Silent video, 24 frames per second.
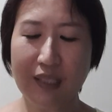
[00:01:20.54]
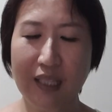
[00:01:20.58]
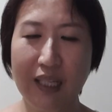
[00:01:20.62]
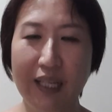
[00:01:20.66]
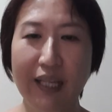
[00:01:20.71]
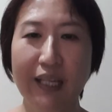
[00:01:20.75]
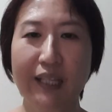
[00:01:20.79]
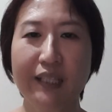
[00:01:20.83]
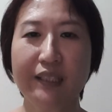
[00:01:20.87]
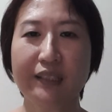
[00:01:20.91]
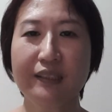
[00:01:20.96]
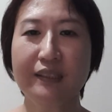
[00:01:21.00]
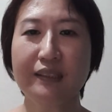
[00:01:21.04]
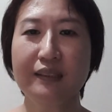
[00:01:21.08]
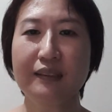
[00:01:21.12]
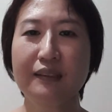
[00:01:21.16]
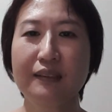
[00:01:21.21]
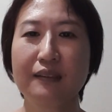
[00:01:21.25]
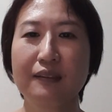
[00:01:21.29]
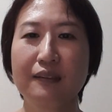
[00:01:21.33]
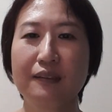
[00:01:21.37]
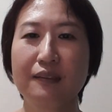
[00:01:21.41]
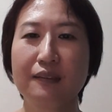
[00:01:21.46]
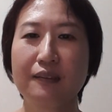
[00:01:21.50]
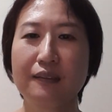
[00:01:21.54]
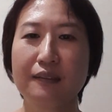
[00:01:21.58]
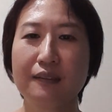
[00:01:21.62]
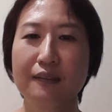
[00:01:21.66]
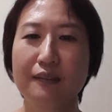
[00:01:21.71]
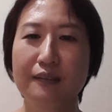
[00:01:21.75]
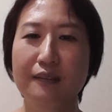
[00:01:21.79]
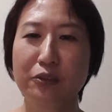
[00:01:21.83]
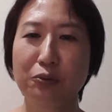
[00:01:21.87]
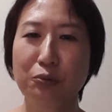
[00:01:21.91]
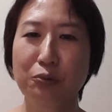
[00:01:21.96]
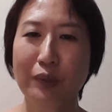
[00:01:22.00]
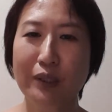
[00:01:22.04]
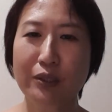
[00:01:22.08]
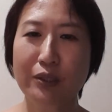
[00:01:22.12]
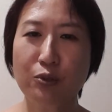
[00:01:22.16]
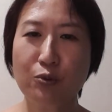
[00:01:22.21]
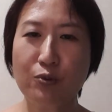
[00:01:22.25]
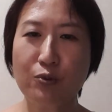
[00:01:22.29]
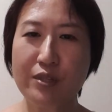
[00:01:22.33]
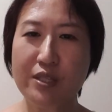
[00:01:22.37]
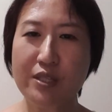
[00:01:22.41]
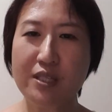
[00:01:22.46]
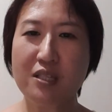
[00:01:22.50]
and you want
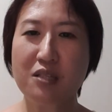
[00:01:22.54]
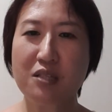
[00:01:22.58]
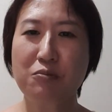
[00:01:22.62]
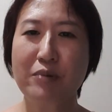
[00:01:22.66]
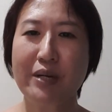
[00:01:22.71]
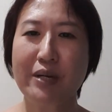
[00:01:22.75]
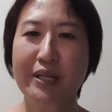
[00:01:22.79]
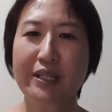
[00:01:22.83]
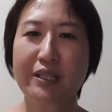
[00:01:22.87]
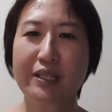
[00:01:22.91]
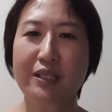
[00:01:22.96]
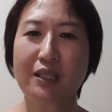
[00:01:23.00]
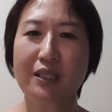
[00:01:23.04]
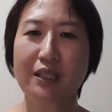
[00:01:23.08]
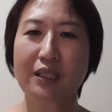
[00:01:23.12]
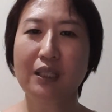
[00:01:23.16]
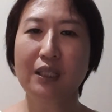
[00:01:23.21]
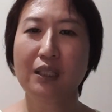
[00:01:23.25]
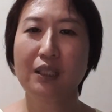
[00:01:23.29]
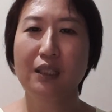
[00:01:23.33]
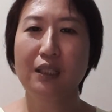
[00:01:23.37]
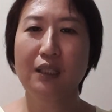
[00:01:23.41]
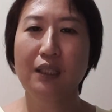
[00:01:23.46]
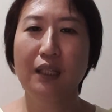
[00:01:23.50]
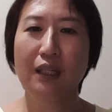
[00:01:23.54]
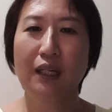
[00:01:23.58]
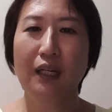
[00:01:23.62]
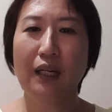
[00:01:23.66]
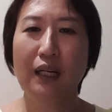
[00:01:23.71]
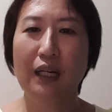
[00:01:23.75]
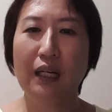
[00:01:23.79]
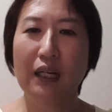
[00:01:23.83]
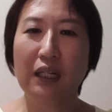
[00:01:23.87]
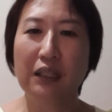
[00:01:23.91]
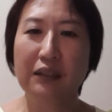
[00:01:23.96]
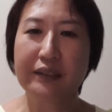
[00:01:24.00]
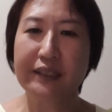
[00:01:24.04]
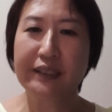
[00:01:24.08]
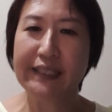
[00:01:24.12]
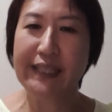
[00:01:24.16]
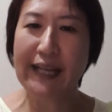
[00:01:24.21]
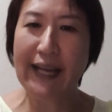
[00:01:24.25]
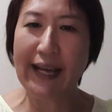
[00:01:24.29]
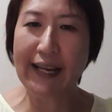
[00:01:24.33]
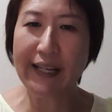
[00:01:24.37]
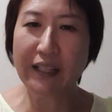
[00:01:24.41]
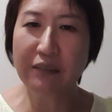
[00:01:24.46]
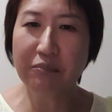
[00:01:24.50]
to see whether the
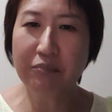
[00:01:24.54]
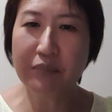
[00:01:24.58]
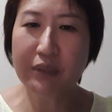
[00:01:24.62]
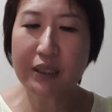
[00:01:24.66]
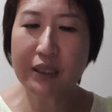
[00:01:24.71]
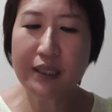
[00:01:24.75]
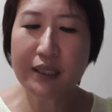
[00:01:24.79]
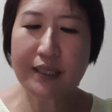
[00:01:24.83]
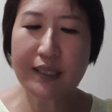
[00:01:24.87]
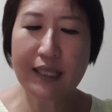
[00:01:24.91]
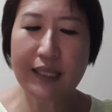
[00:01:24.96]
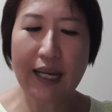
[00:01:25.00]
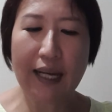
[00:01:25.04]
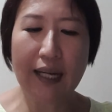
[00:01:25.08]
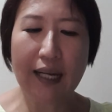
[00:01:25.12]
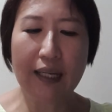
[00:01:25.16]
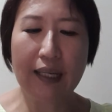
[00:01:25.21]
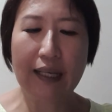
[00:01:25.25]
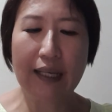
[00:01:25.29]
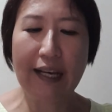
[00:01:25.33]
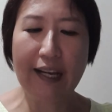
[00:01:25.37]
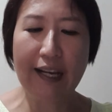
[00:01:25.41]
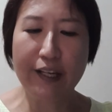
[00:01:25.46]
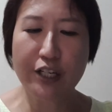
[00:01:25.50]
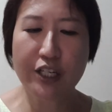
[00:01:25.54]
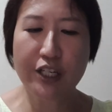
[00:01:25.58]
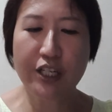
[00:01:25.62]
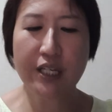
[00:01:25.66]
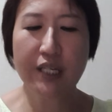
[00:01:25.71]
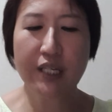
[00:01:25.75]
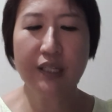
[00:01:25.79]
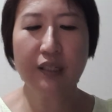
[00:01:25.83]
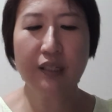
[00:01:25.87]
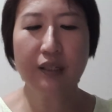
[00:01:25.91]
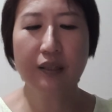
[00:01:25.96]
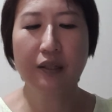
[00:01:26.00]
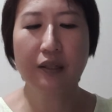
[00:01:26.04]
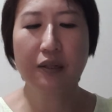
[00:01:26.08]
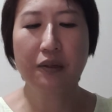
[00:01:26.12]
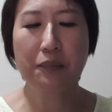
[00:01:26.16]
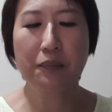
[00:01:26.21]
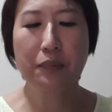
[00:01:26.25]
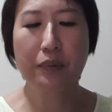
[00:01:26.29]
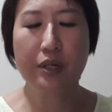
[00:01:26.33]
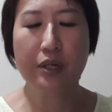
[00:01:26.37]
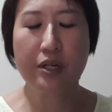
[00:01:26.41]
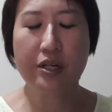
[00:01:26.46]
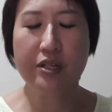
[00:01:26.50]
elements are clashing,
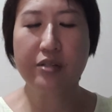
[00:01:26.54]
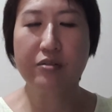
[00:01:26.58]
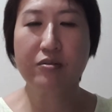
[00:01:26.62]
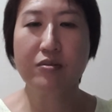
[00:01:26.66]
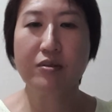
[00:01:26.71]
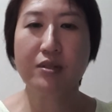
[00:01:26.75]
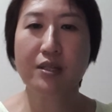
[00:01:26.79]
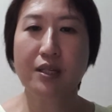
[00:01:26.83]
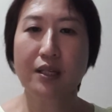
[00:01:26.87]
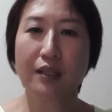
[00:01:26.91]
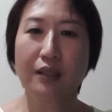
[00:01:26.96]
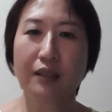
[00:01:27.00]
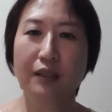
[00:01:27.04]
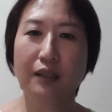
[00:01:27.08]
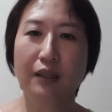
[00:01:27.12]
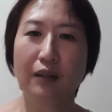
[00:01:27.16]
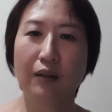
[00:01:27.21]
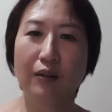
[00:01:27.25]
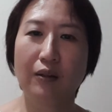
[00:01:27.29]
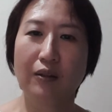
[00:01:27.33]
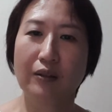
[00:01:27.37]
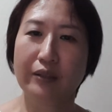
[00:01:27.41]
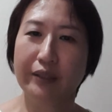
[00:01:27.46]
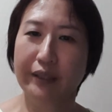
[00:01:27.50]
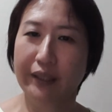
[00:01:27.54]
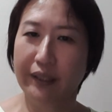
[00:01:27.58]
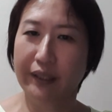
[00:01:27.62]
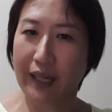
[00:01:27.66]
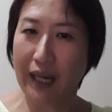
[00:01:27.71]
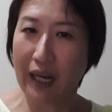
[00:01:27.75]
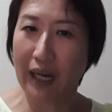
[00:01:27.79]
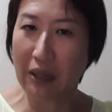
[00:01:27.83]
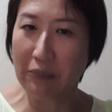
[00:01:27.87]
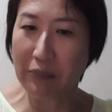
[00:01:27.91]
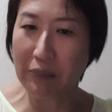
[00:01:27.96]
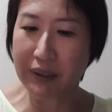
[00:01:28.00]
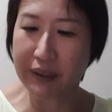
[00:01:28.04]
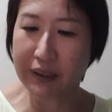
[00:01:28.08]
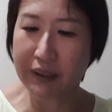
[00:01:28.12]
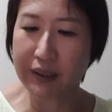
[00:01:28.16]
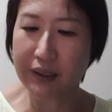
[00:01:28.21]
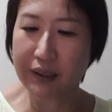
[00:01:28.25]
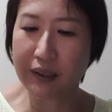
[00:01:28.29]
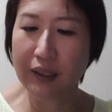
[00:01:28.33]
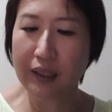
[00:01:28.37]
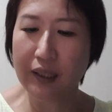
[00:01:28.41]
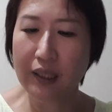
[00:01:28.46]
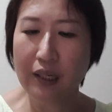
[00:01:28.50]
producing, or in
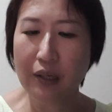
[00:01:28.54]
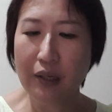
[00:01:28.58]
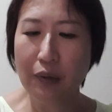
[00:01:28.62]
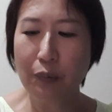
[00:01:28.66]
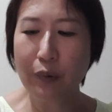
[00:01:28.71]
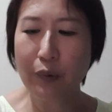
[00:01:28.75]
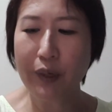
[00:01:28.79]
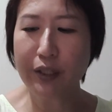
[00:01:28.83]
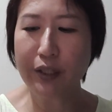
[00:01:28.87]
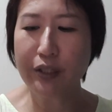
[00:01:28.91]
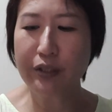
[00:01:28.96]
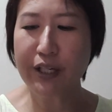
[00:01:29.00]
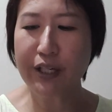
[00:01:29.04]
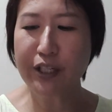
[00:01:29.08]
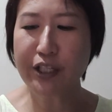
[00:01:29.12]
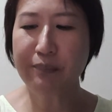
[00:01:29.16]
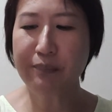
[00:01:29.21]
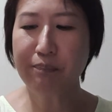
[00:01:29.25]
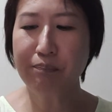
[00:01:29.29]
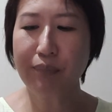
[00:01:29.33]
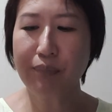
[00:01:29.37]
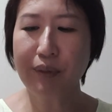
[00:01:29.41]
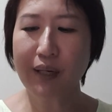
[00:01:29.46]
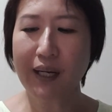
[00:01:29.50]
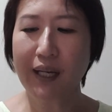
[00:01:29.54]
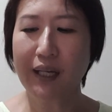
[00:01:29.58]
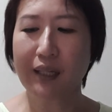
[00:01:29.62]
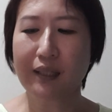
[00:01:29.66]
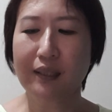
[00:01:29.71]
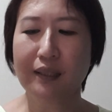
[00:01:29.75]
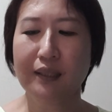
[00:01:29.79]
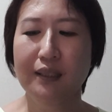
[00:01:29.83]
harmony. When you actually plug